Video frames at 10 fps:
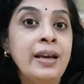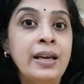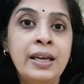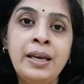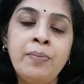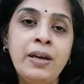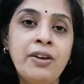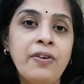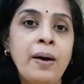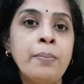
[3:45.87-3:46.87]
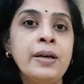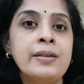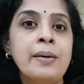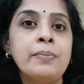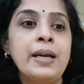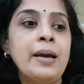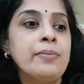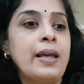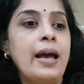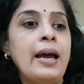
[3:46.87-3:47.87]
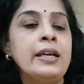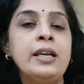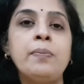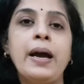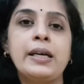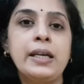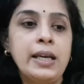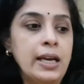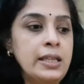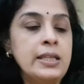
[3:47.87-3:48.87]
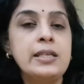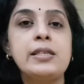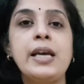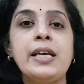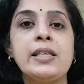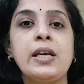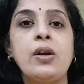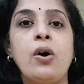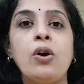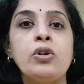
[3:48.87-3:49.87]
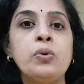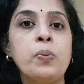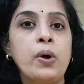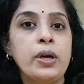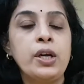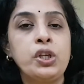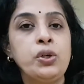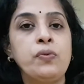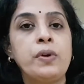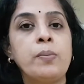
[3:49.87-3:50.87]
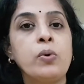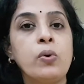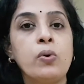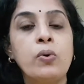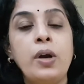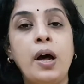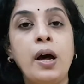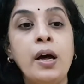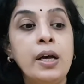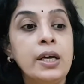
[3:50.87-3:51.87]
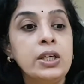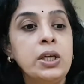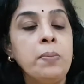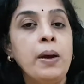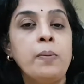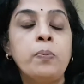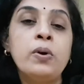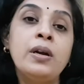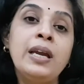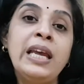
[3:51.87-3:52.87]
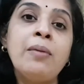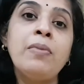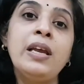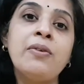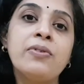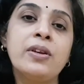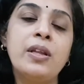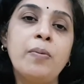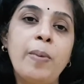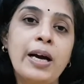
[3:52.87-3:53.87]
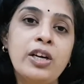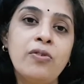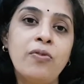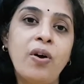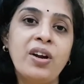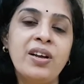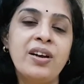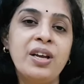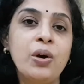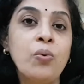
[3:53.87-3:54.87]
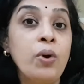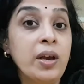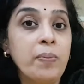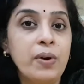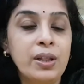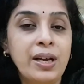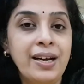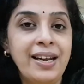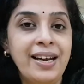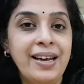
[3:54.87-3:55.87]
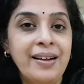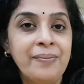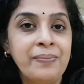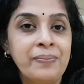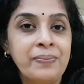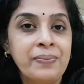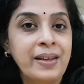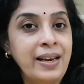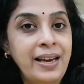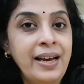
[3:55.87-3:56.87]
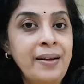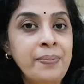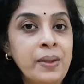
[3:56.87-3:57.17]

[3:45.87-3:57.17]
Neem leaf, amma sometimes antibacterial in these days and all to protect you from corona. She might put neem leaves in the bucket of water. Neenga kulikka pora thanniyilla. Illaya?